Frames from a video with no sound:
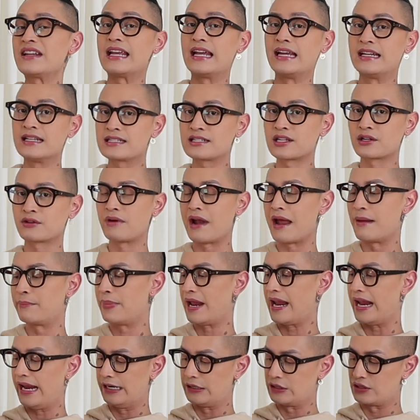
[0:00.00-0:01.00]
an Instagram
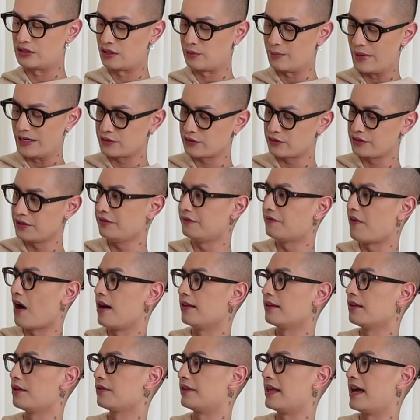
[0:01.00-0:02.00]
page, so make sure you
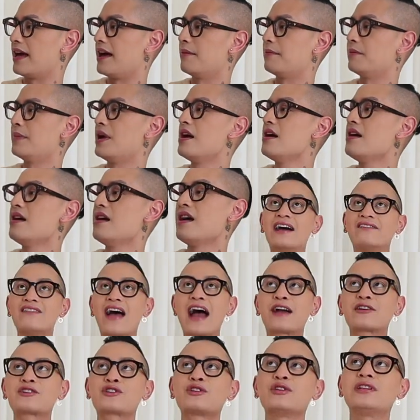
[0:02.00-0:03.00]
follow them. I've
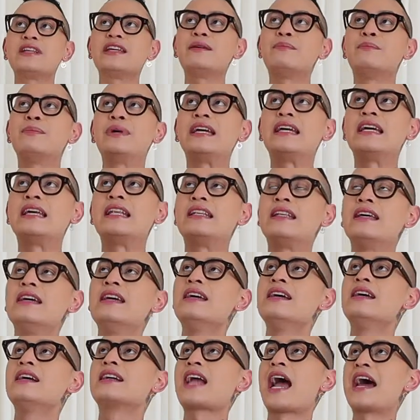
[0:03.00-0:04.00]
actually been
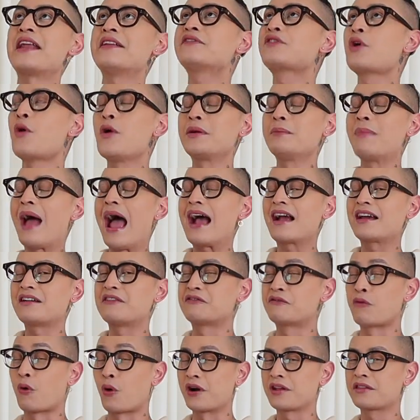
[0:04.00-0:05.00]
kind of going back and
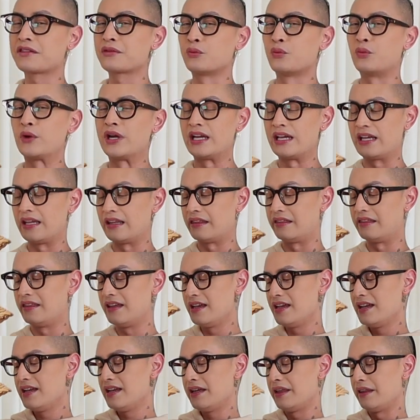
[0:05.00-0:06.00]
forth with
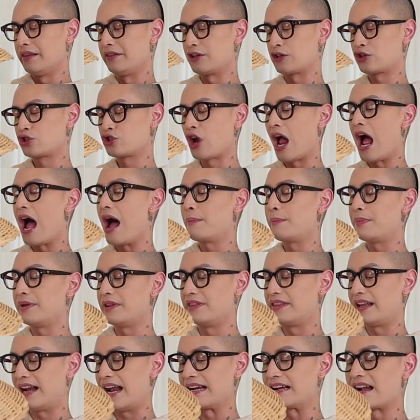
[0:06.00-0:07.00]
the
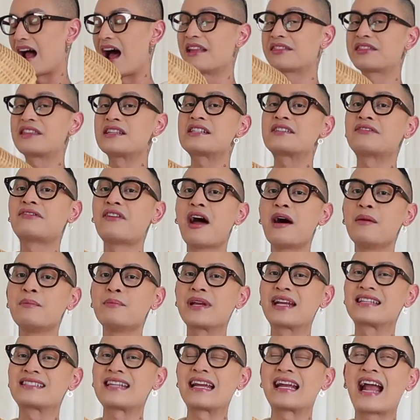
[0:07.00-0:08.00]
shop that I got this from
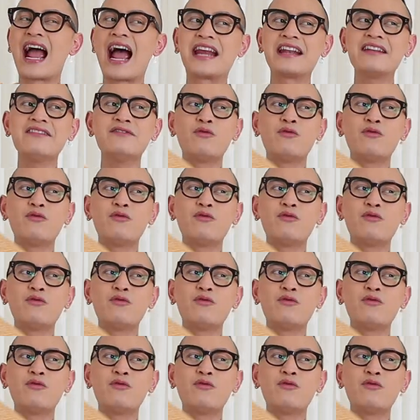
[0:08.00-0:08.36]
because I kind